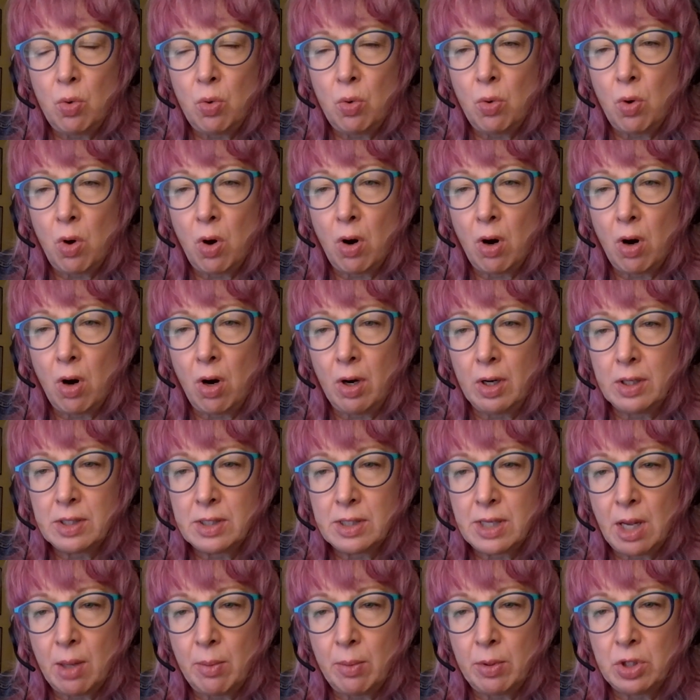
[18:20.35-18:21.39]
who are
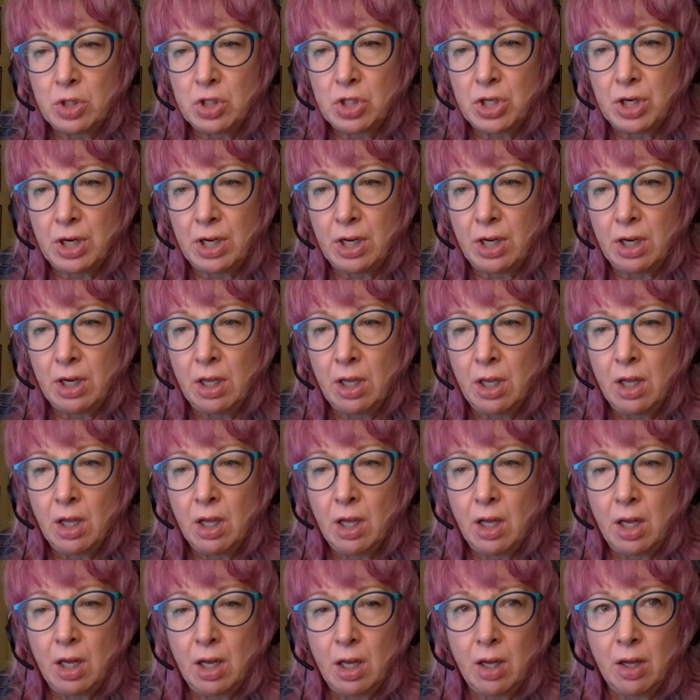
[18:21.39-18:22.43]
establishing
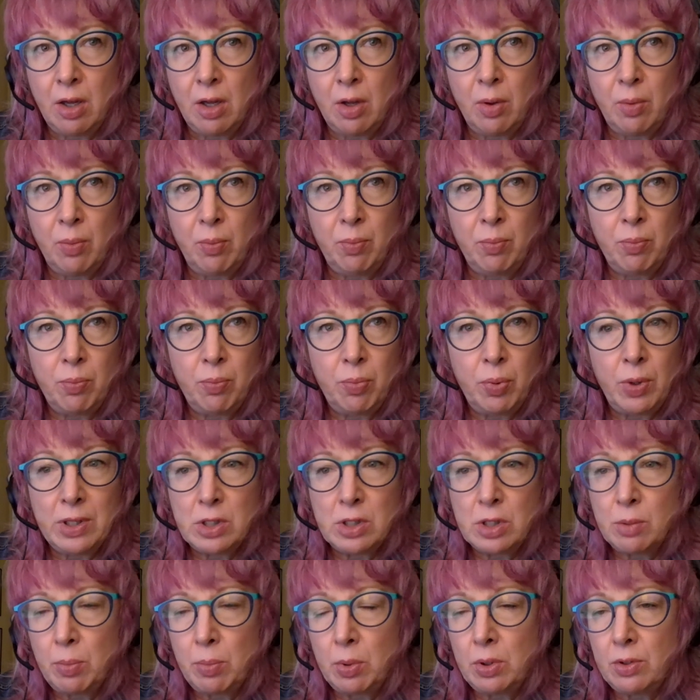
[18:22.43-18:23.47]

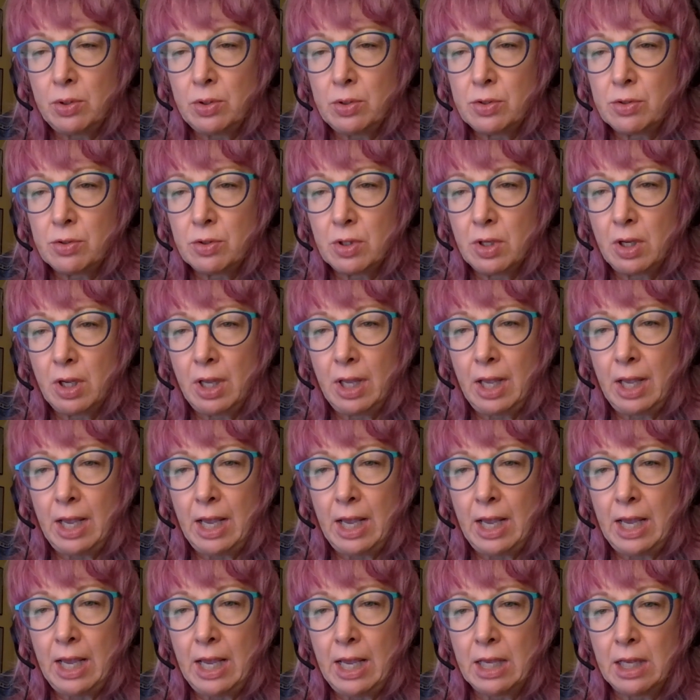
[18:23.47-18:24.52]
principles
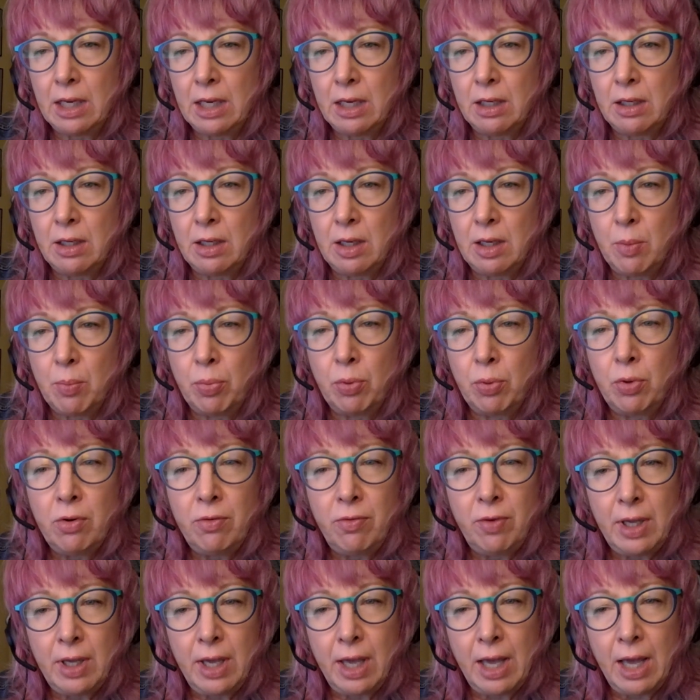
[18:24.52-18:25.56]
and
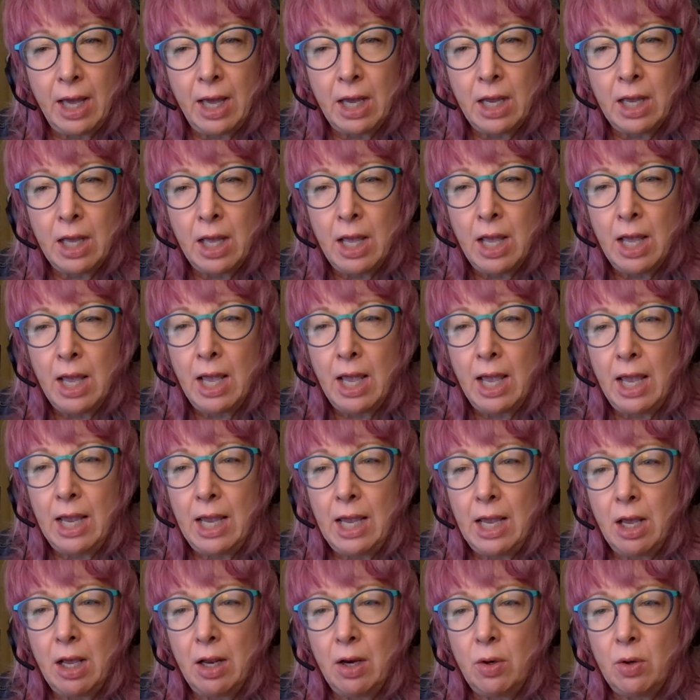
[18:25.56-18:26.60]
improving ag,
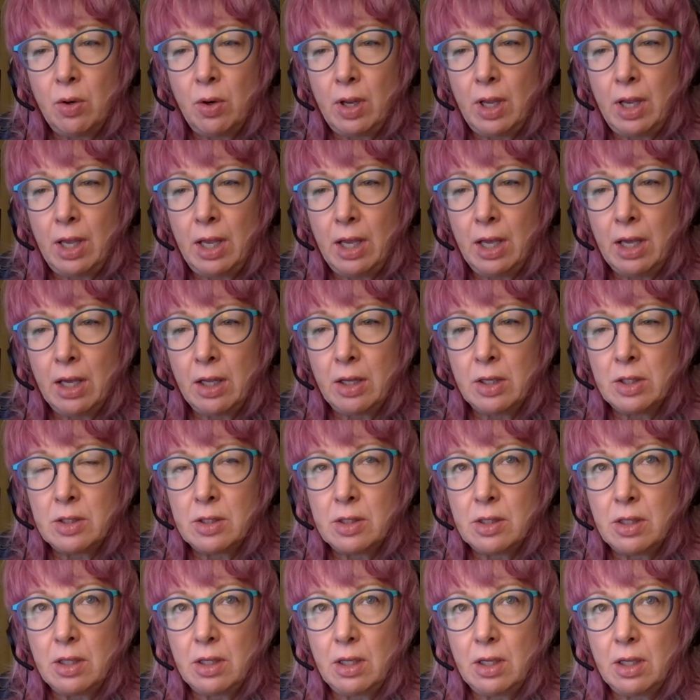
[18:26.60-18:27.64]
and
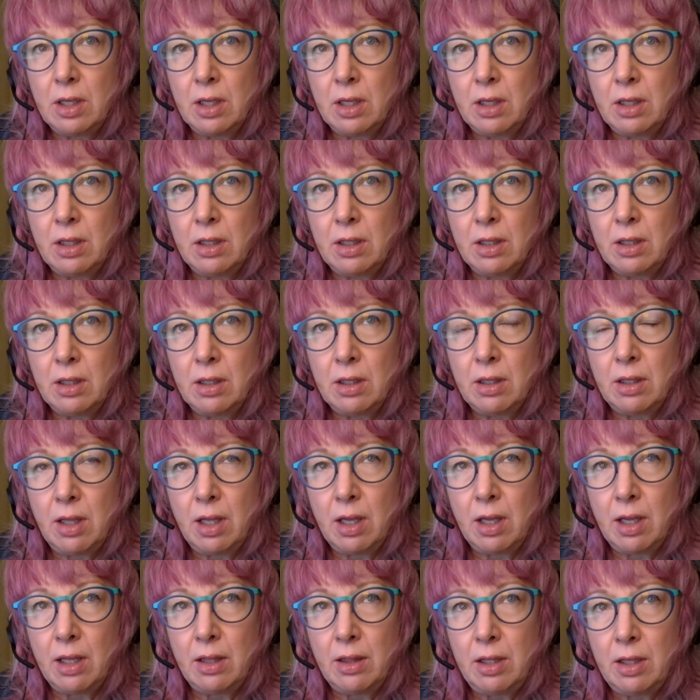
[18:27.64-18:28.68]

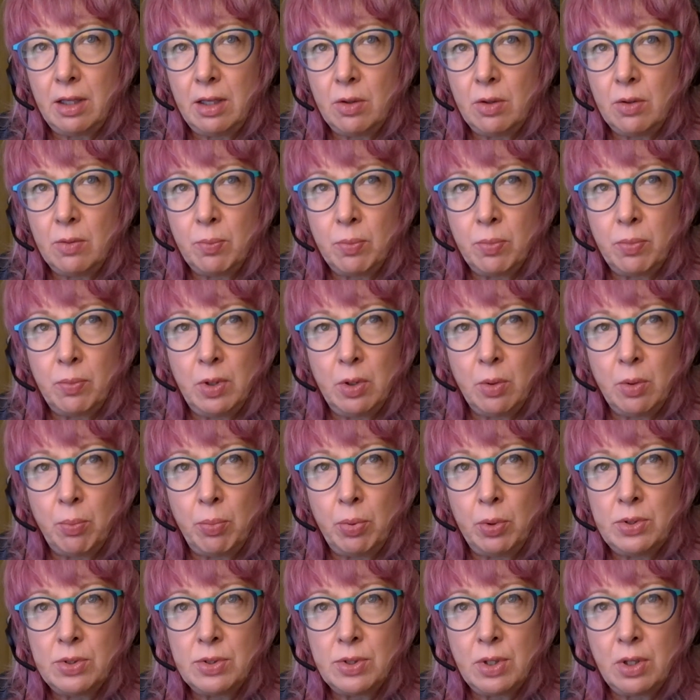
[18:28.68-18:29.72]
I think
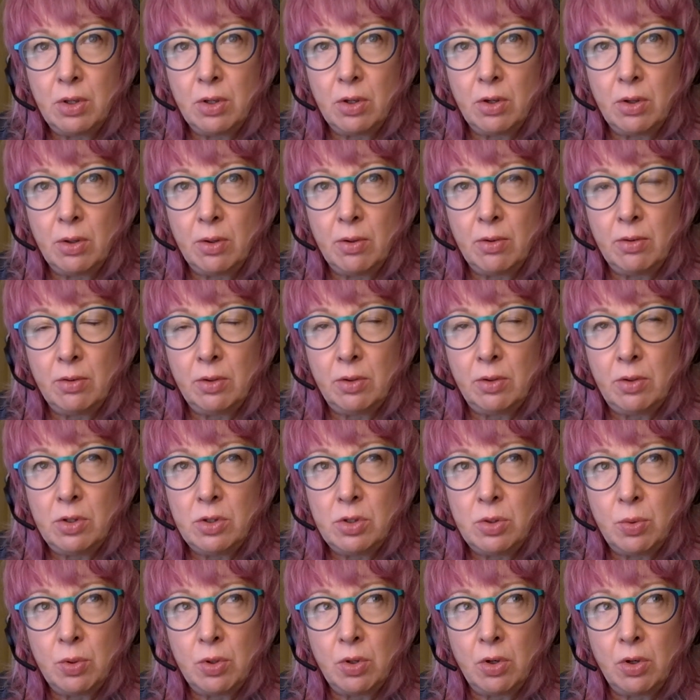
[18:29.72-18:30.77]
Bruce said it or
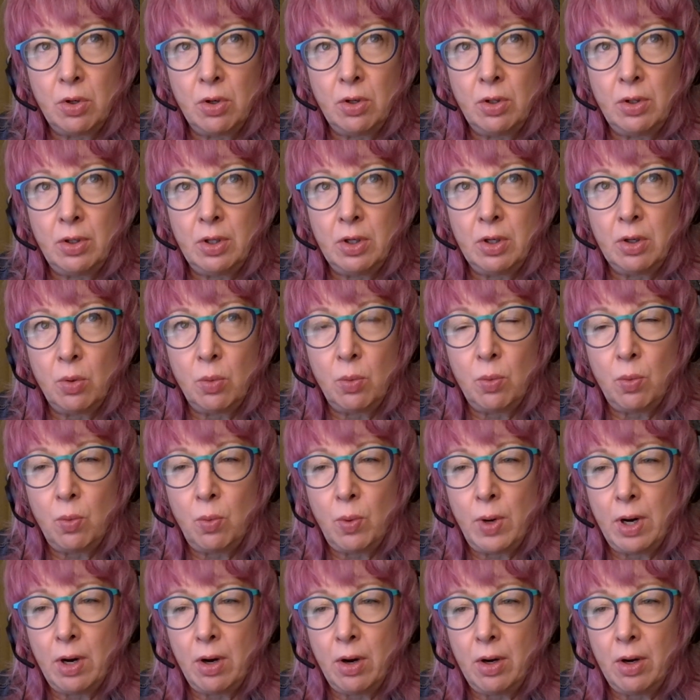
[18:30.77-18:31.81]
alluded to it earlier,
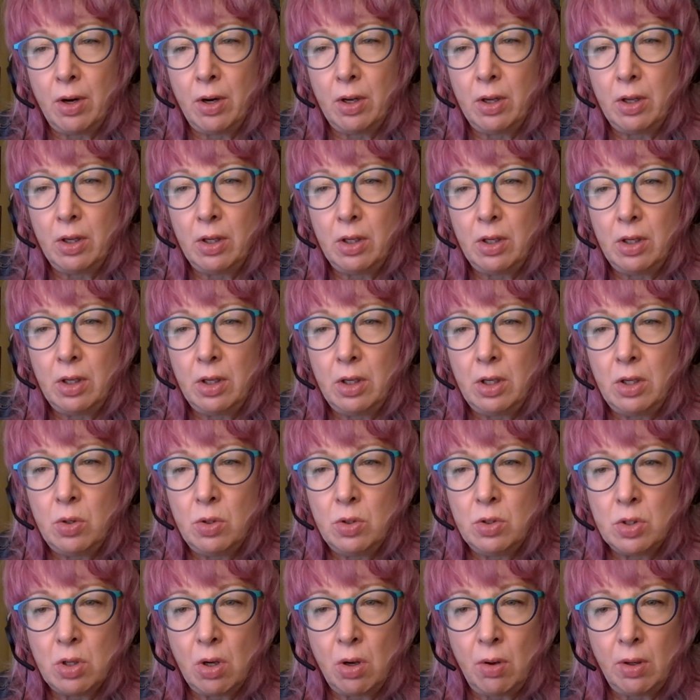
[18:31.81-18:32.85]
where you
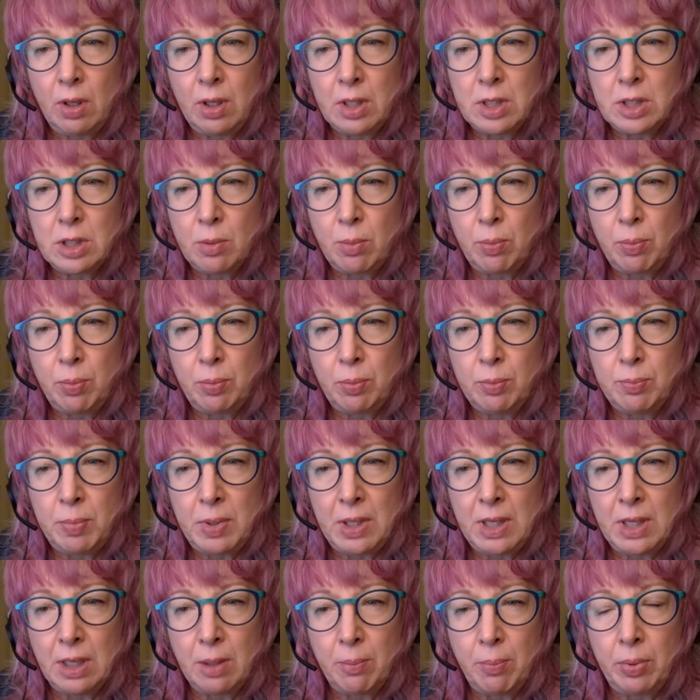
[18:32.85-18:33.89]
don't get to
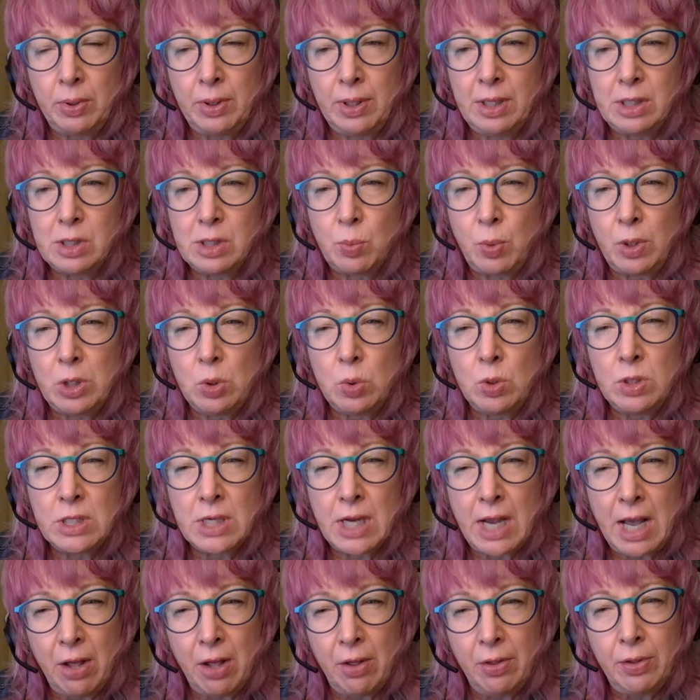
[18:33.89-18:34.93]
be in a place where you
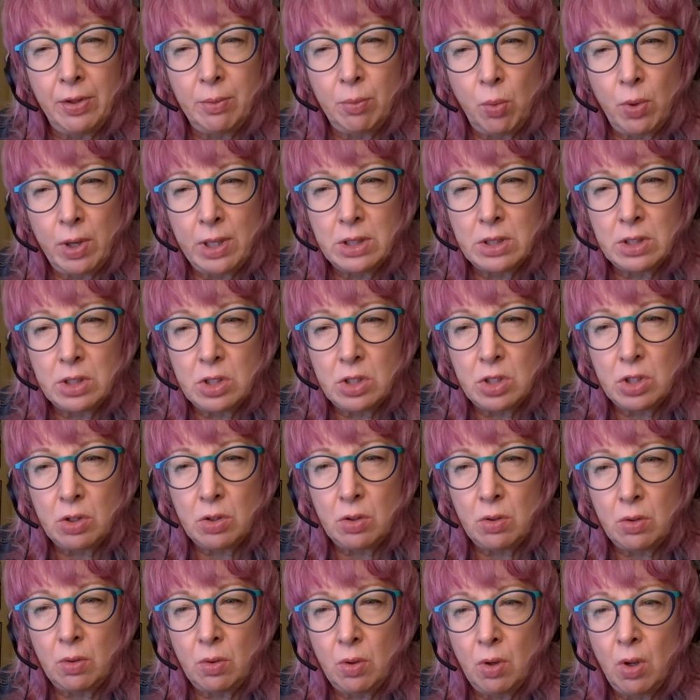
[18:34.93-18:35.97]
tell them what to
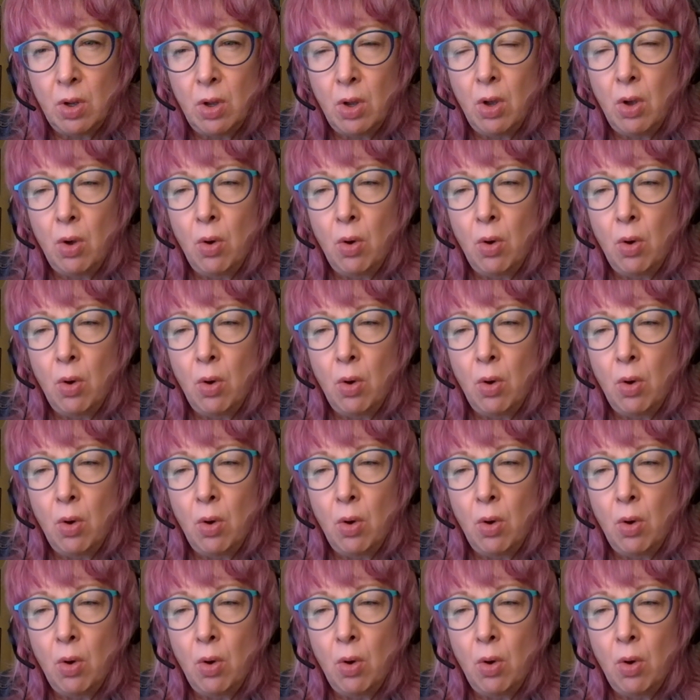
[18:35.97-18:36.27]
do.